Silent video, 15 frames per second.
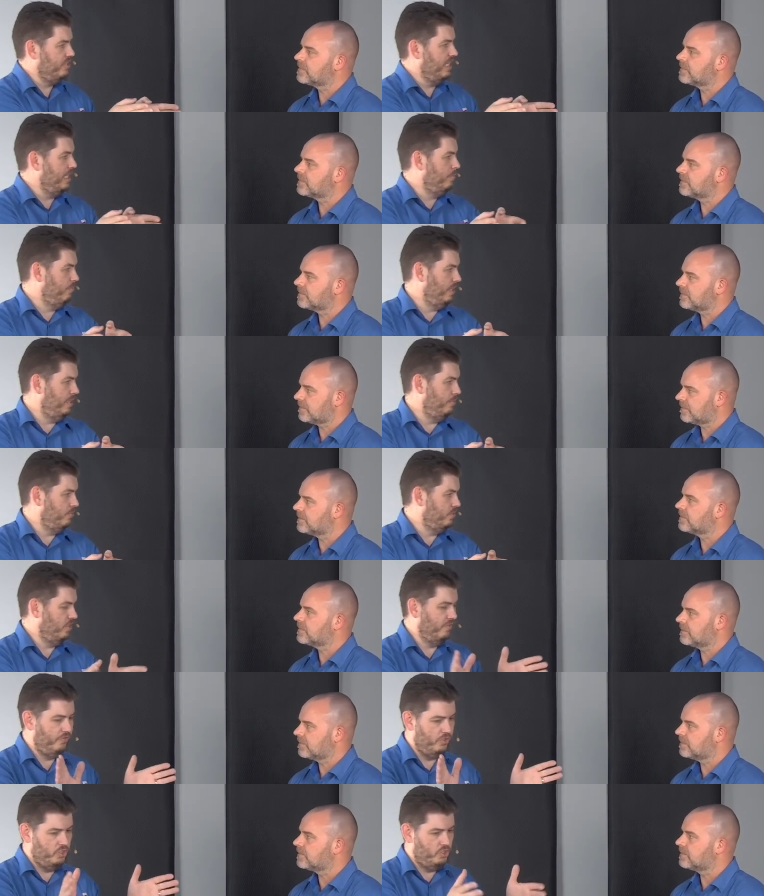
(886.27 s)
Speaker 1: that beam.
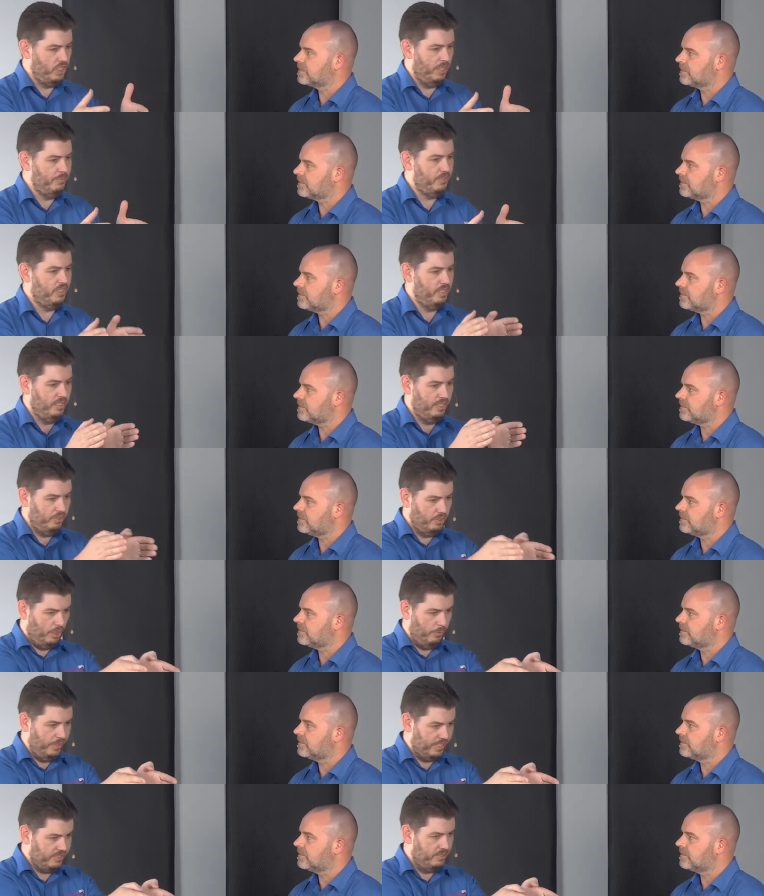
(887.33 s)
So it first shapes it and then
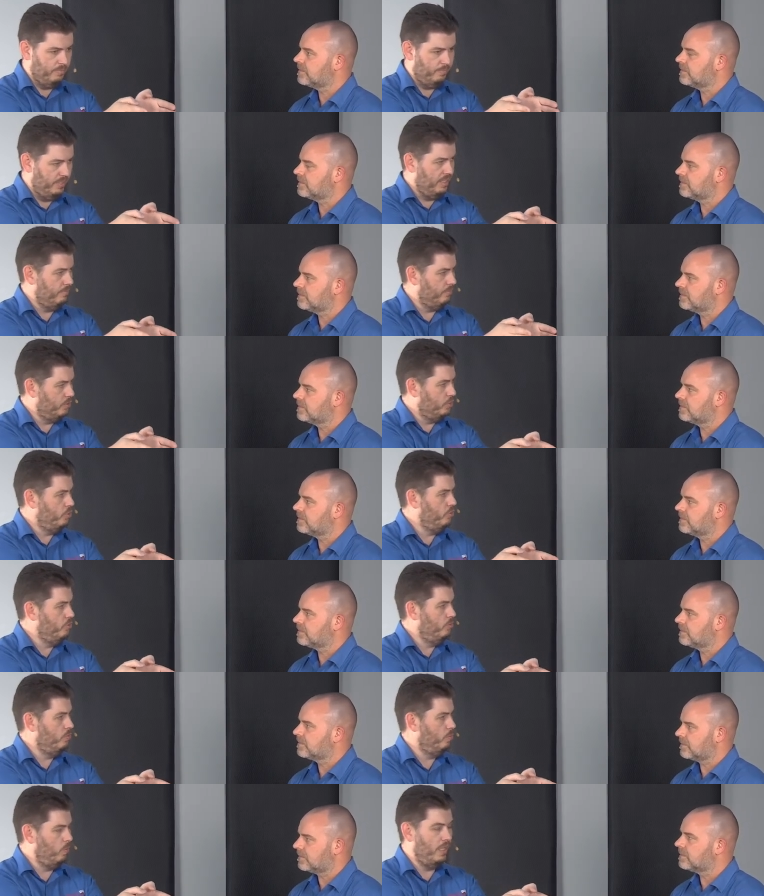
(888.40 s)
directs the beam
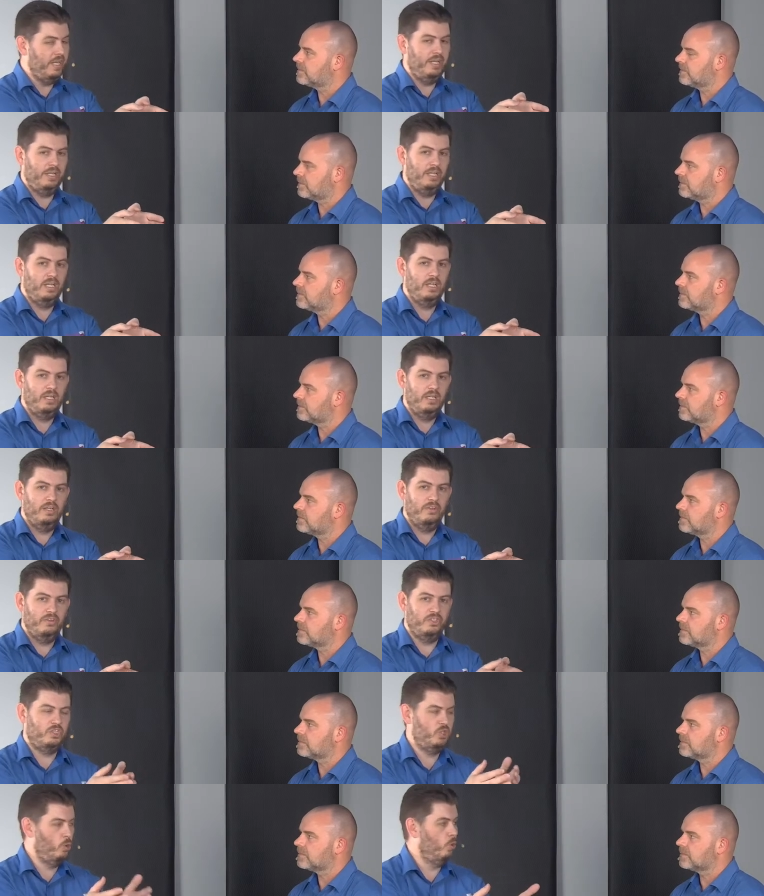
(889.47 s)
to where
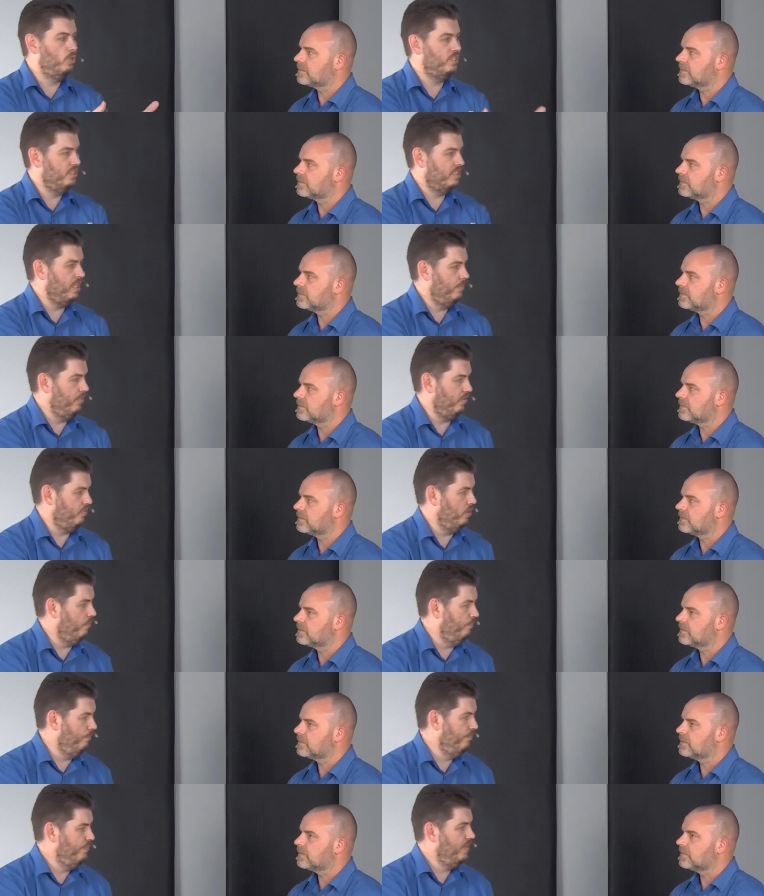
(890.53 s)
the source is coming
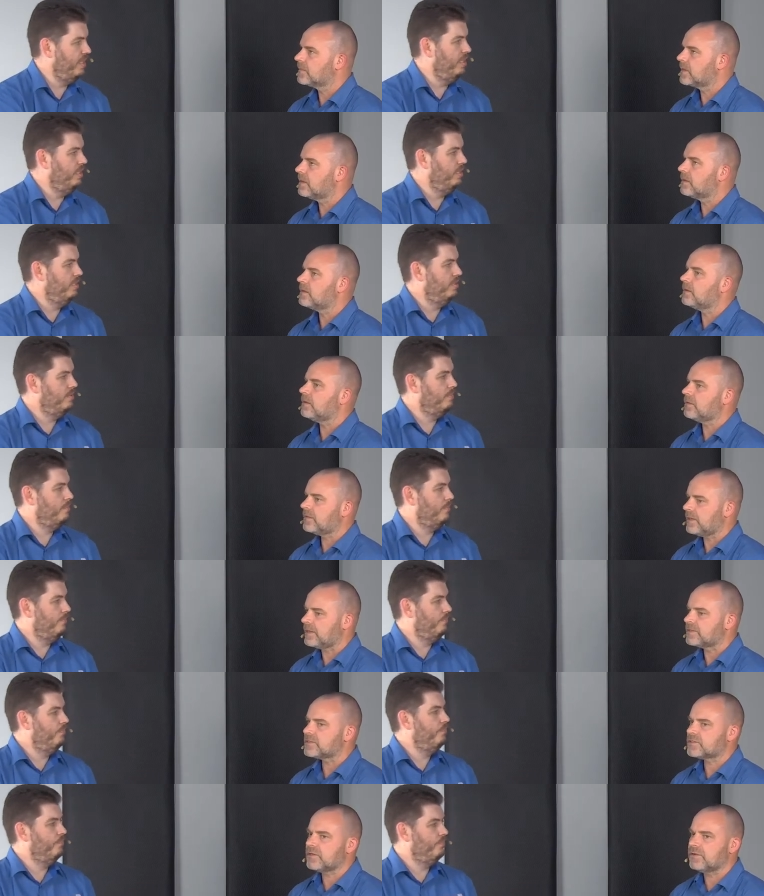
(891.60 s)
from.
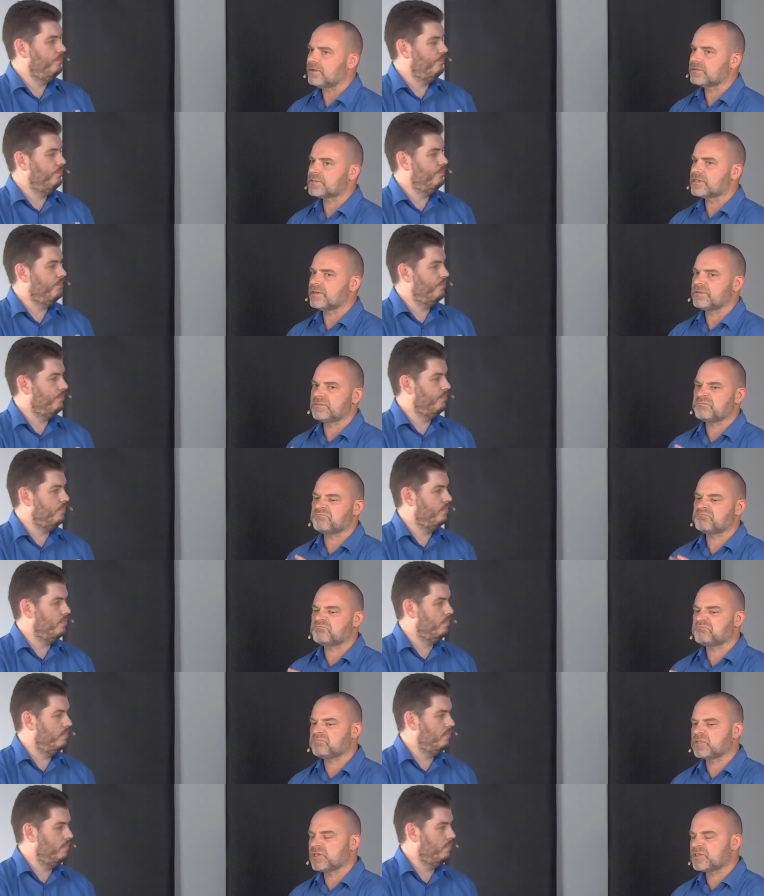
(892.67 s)
Speaker 2: Okay. So so
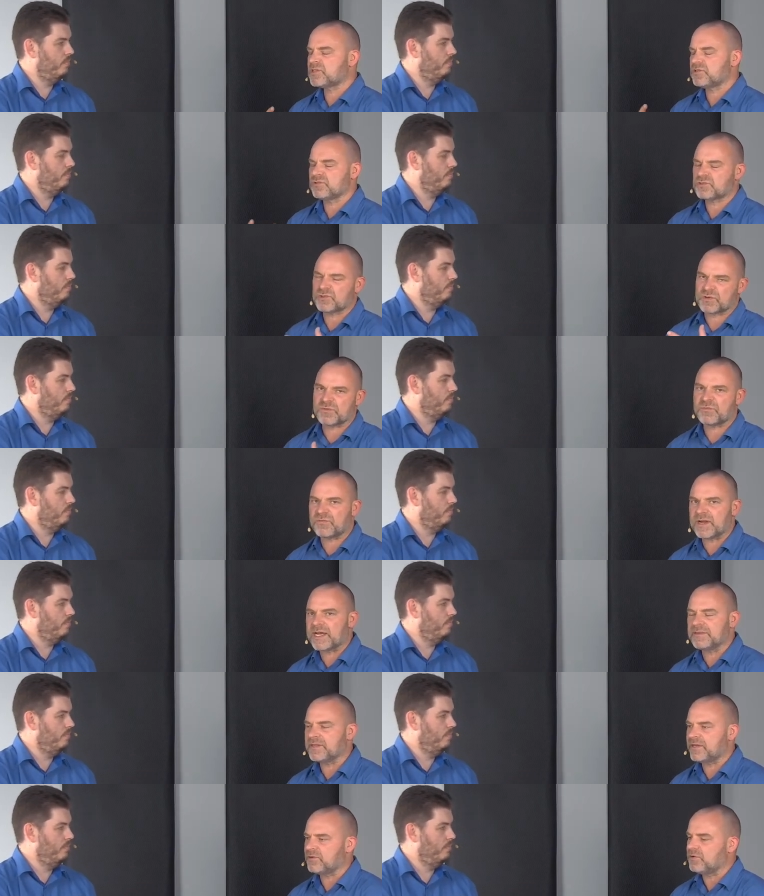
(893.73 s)
just to sort of
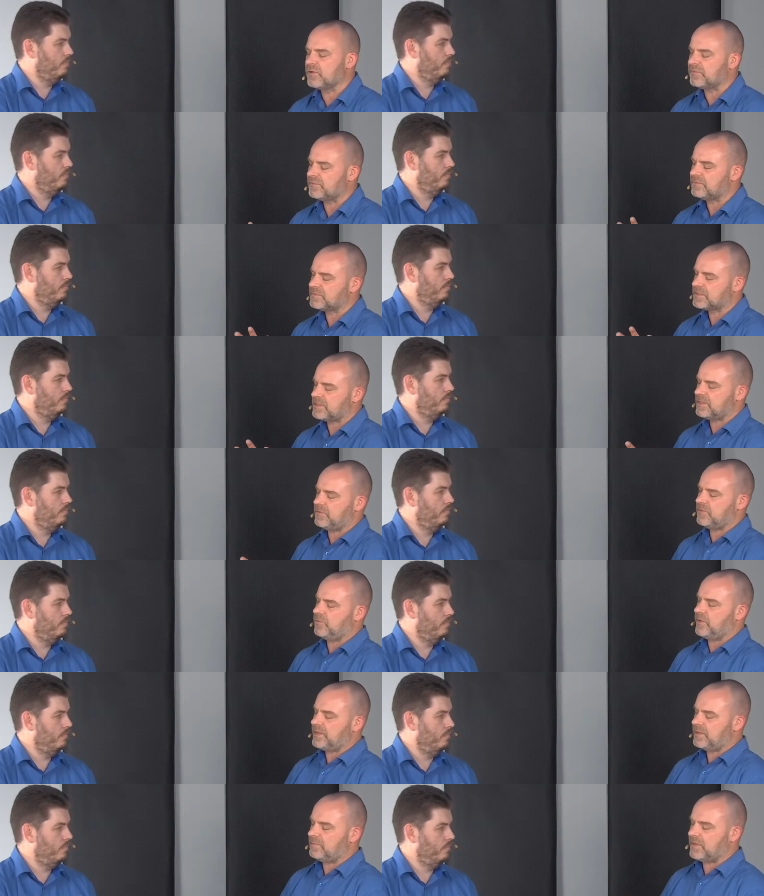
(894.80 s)
round that off. So
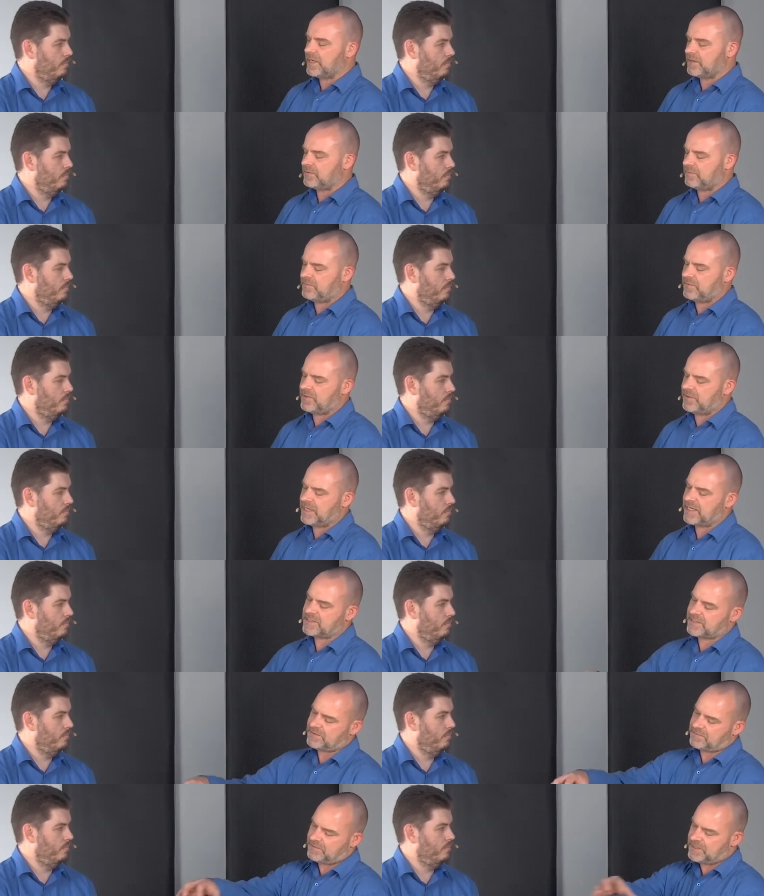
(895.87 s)
when the microphone
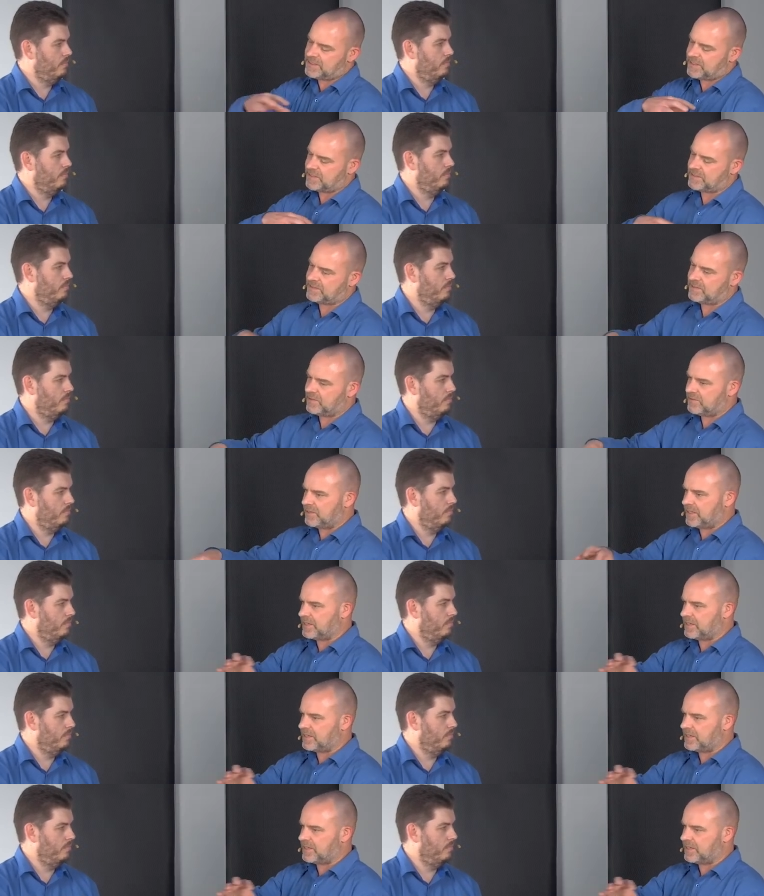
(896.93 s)
has a 360 degree